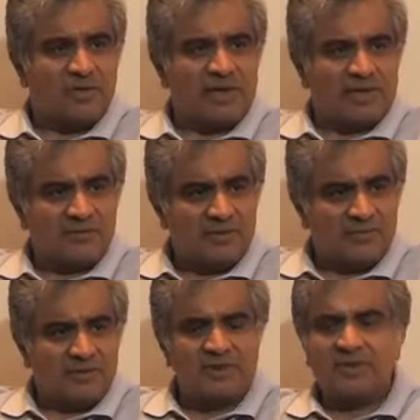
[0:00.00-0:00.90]
kindness, we
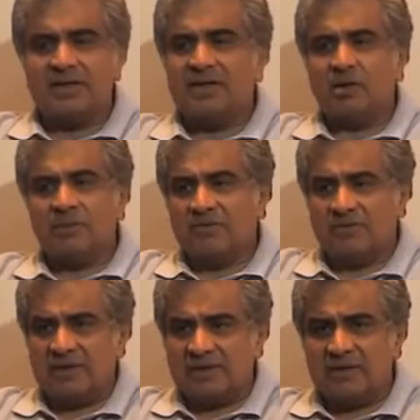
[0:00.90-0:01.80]
have reached that economic
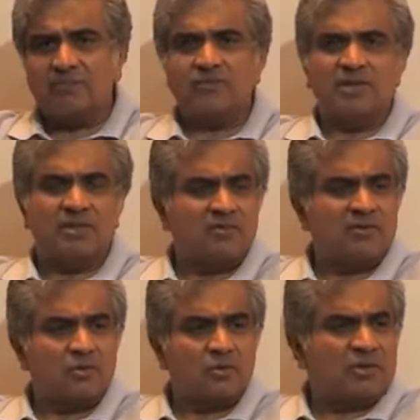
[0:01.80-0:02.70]
stage that if
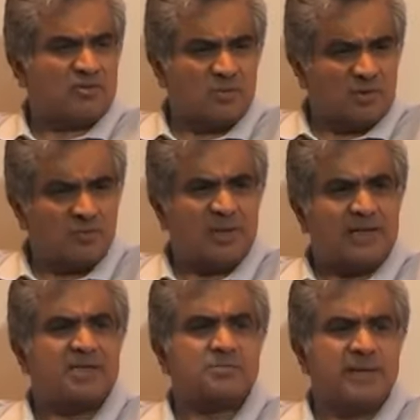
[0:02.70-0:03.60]
10,000 crores has to be spent,
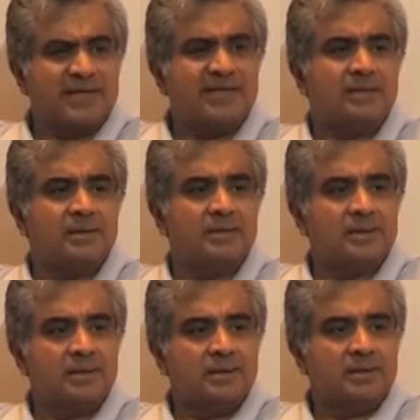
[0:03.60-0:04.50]
let's spend it.
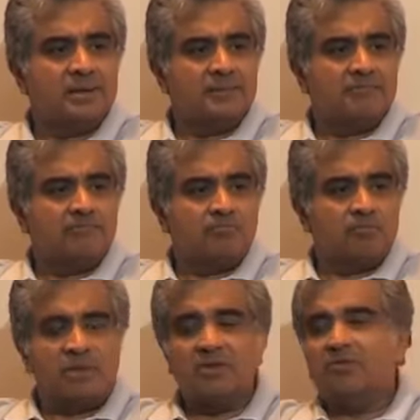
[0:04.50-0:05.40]

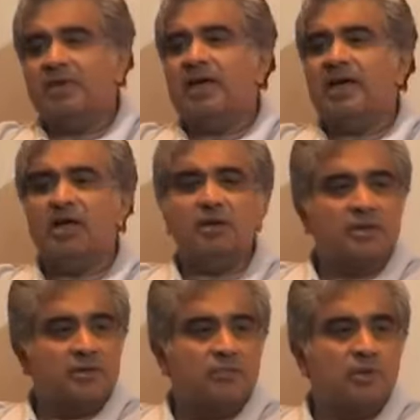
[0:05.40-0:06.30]
But the way
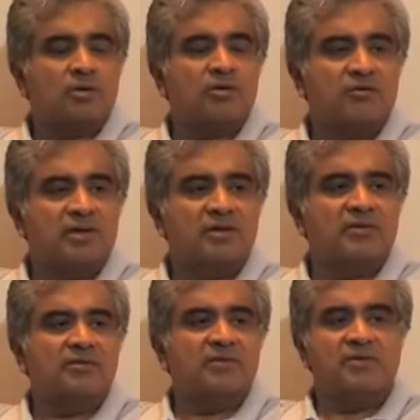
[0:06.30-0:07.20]
the bureaucracy and
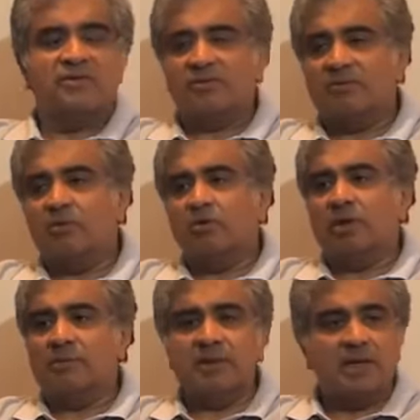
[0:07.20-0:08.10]
the civil system goes
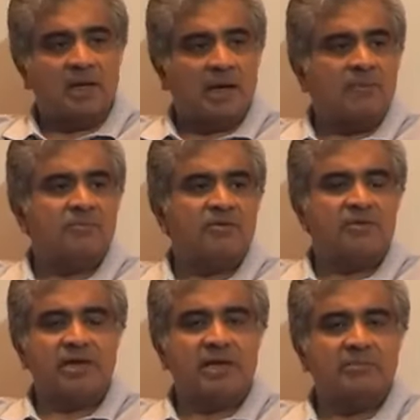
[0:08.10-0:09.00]
up in arms
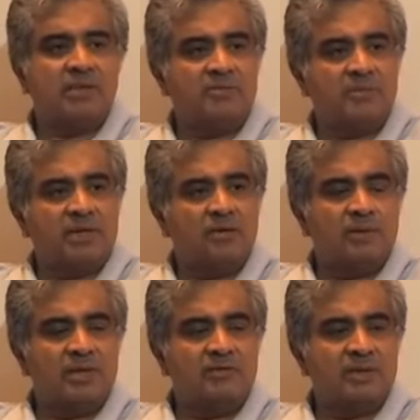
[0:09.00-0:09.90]
every time there's money to
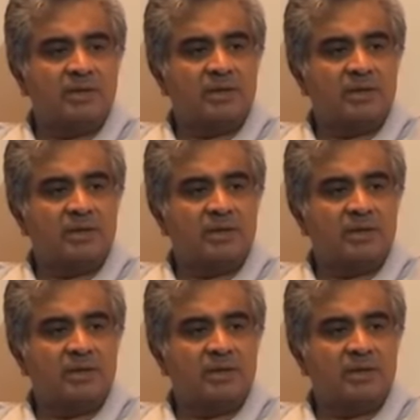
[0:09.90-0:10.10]
be given.